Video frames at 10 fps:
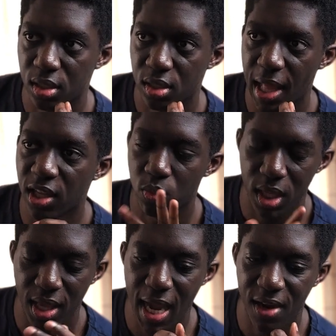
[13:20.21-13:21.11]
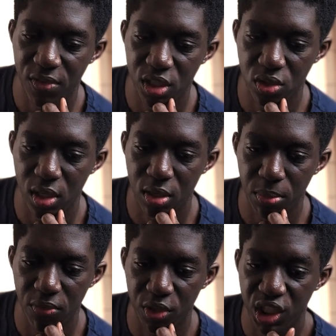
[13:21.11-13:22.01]
That's where the average is going to
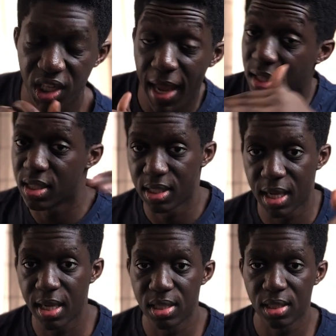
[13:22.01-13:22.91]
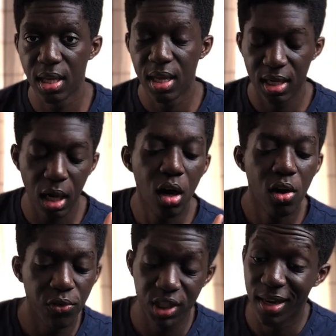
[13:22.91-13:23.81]
be for Shanks' guys. Now,
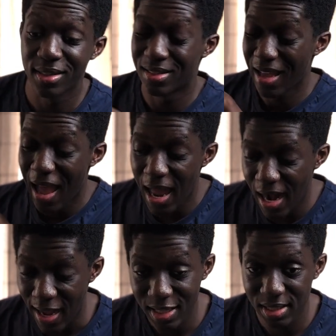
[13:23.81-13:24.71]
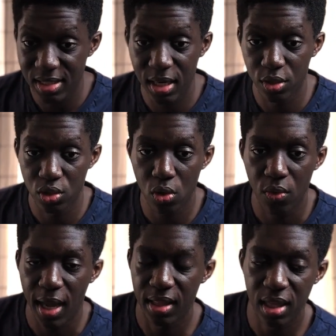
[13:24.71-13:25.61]
for Shanks' allies, that's another
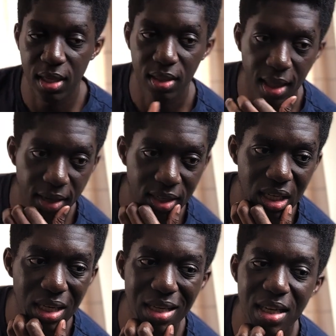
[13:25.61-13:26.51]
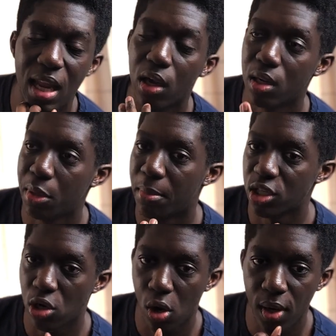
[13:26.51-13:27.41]
story. I think that they're going to be
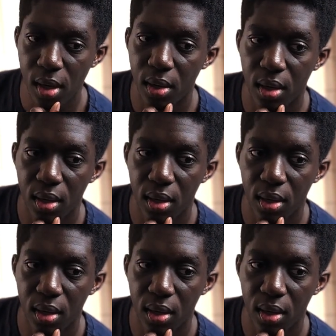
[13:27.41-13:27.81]
much lower.